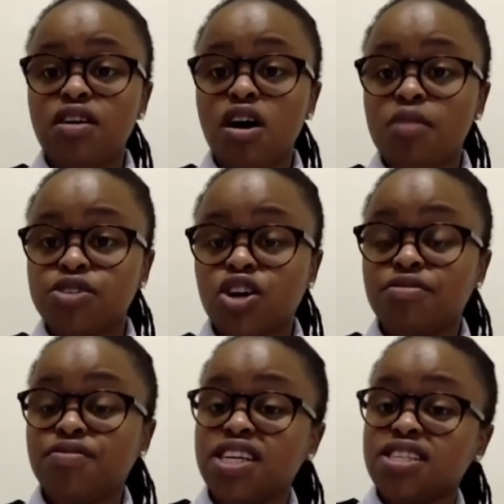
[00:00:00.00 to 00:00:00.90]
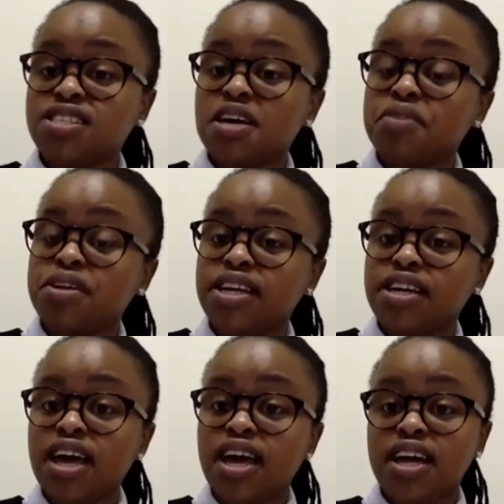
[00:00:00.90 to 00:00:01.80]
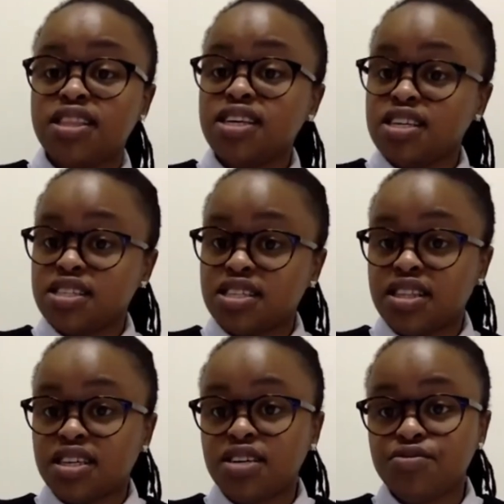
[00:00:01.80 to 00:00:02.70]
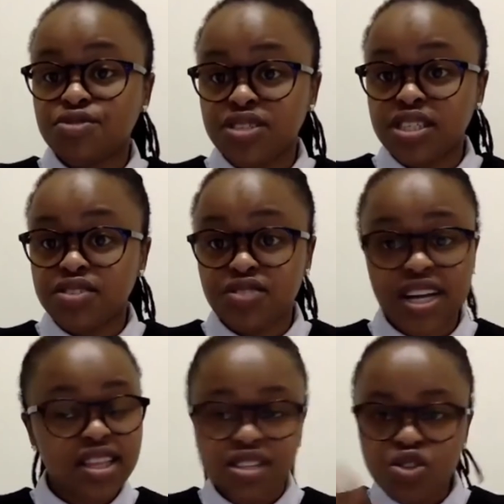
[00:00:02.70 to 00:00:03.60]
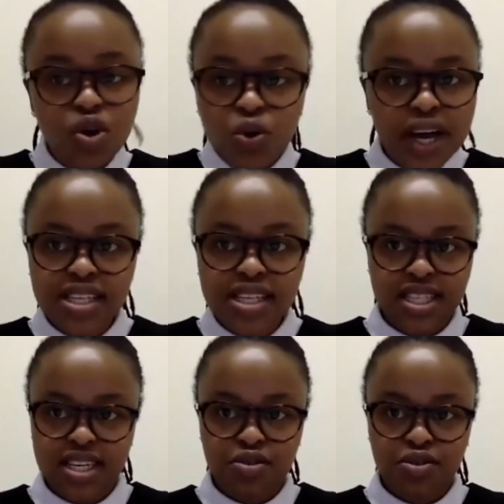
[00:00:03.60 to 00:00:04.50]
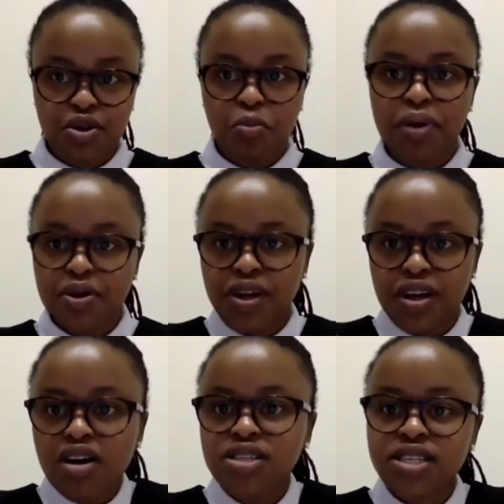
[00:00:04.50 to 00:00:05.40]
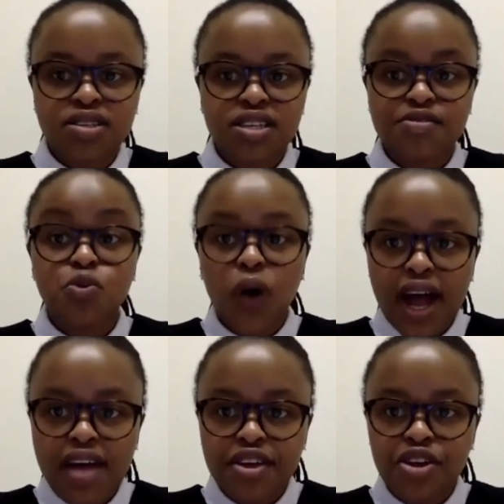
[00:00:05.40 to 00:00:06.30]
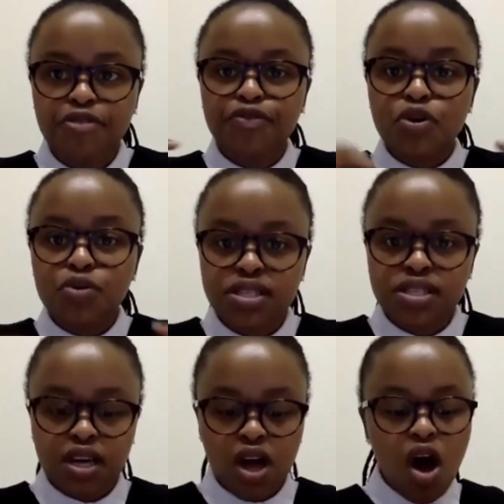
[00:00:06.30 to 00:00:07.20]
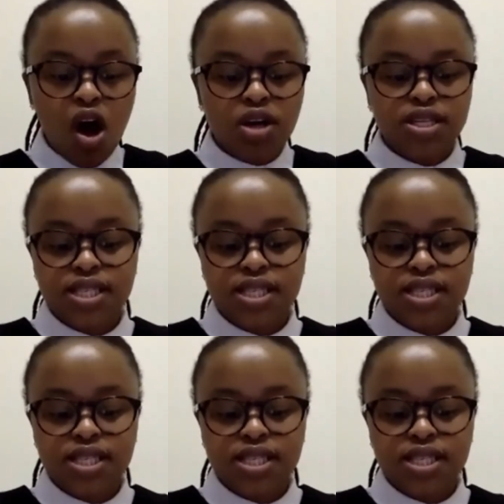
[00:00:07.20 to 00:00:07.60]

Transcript: armed conflict is happening in the east, in the Kivu regions, right? There's no way that they don't know, but we asked ourselves, why are they not focusing on